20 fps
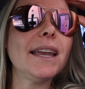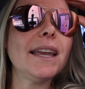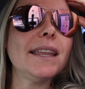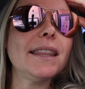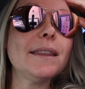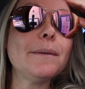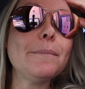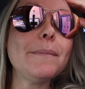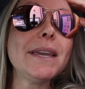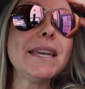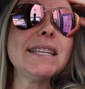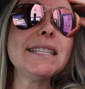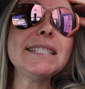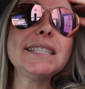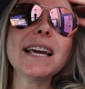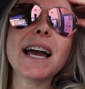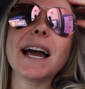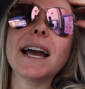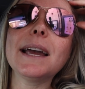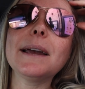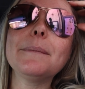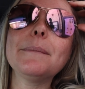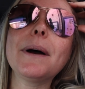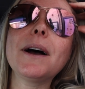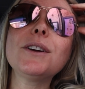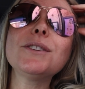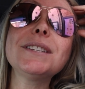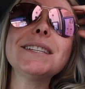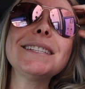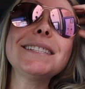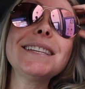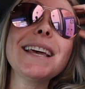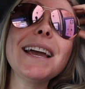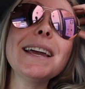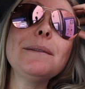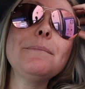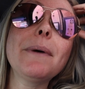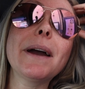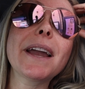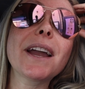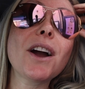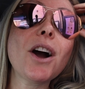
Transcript: In the meantime, I'll decide my